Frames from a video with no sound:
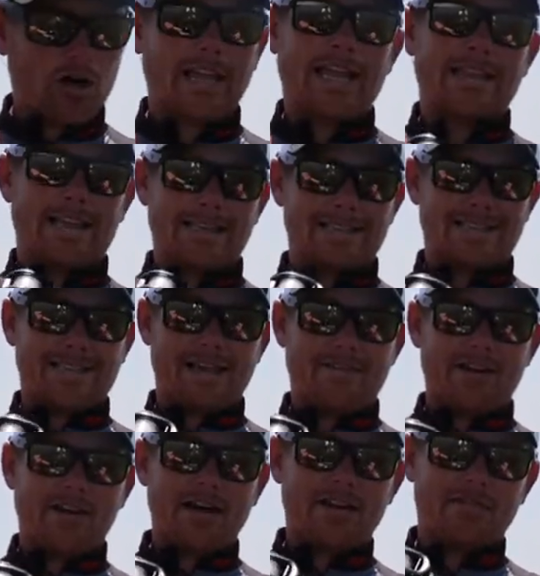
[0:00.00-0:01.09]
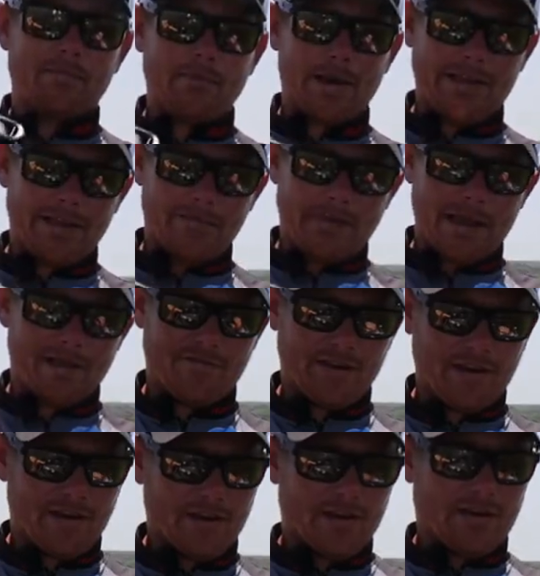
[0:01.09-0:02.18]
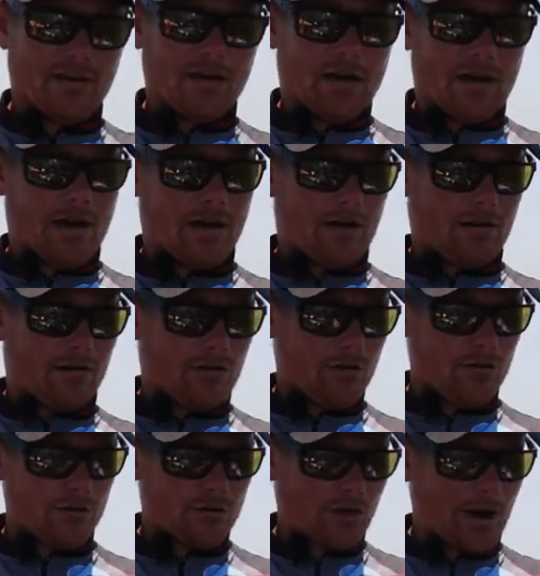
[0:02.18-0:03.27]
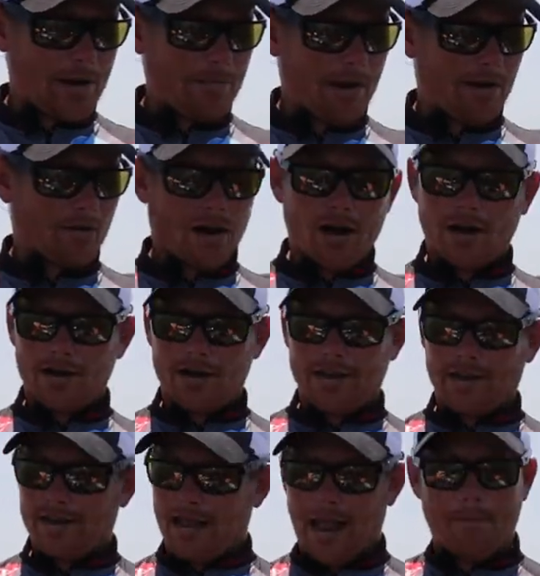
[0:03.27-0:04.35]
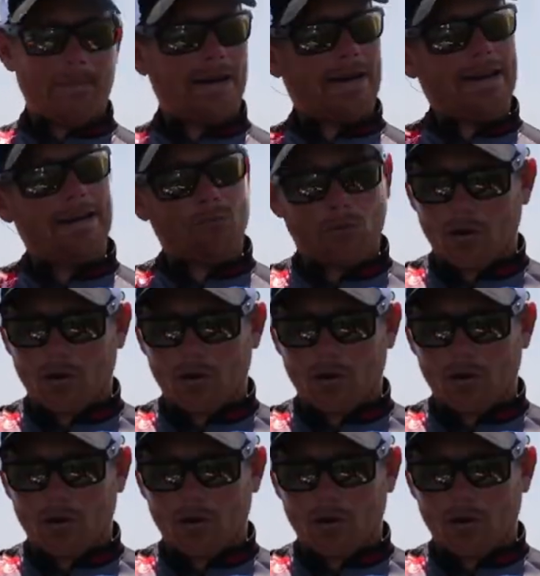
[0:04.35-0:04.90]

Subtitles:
look at that 7-11 medium heavy loose crankbait rod. I mean, it